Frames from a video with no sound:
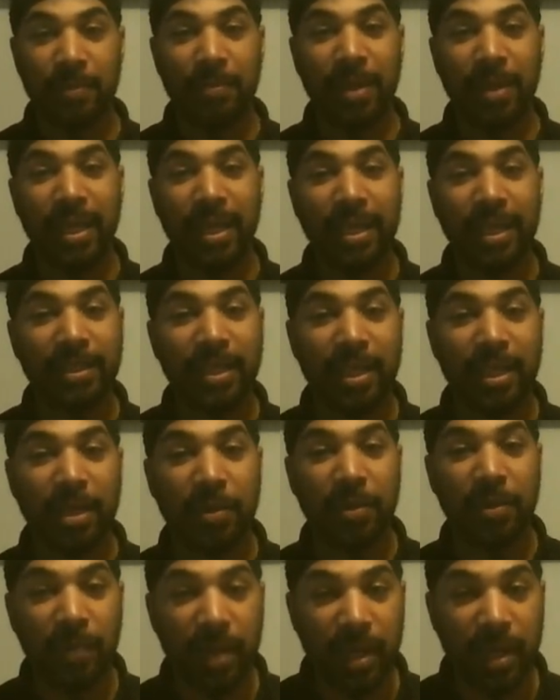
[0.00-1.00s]
but he
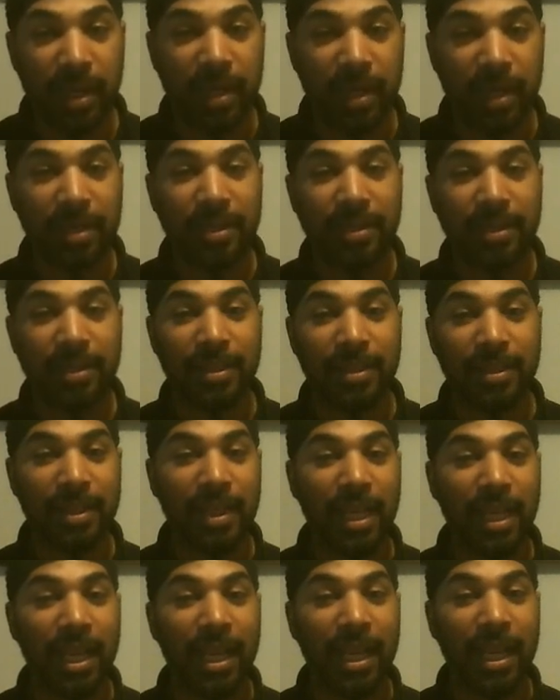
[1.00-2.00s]
did what?
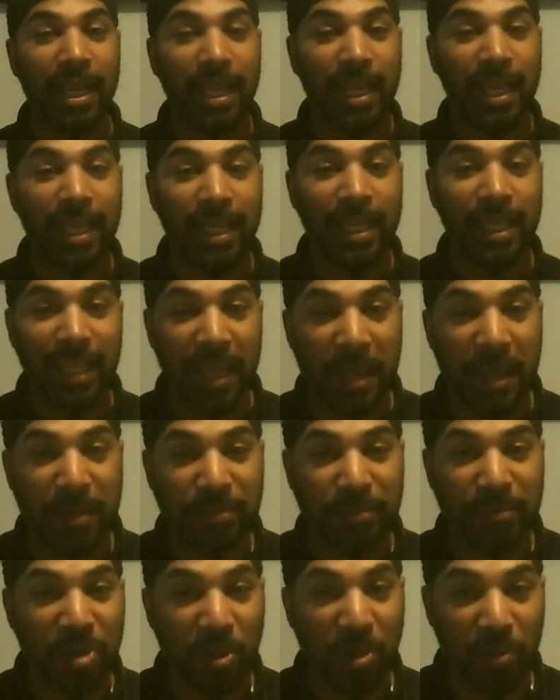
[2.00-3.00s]
He
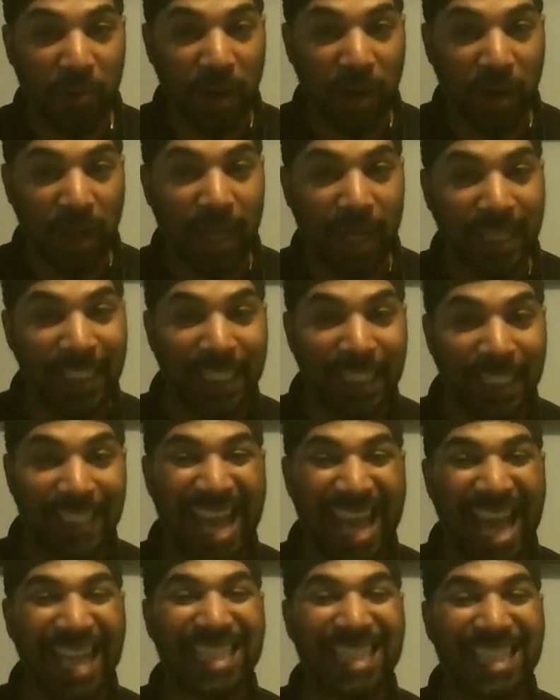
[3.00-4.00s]
kept Torah. He did
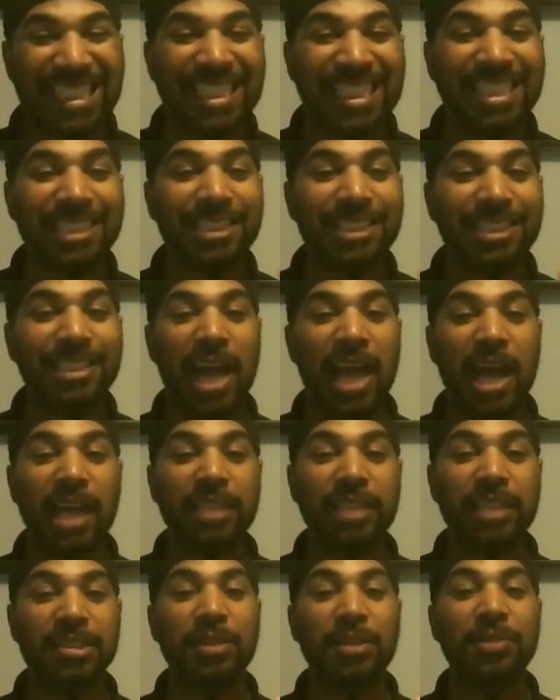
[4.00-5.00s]
not touch
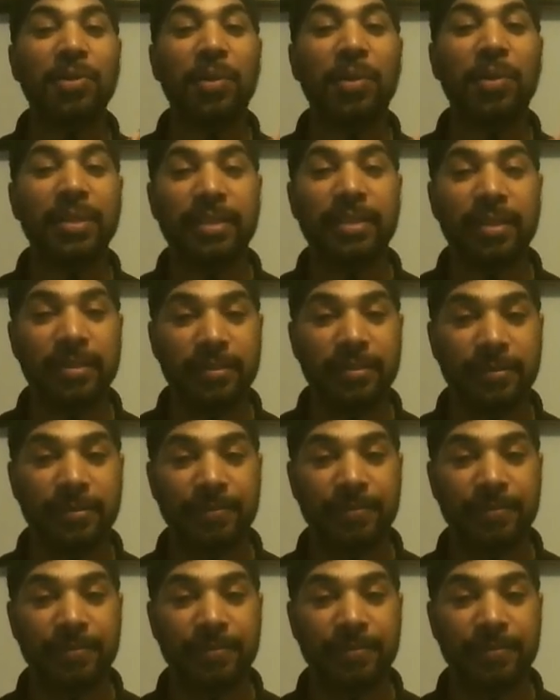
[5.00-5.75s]
Yah's anointed,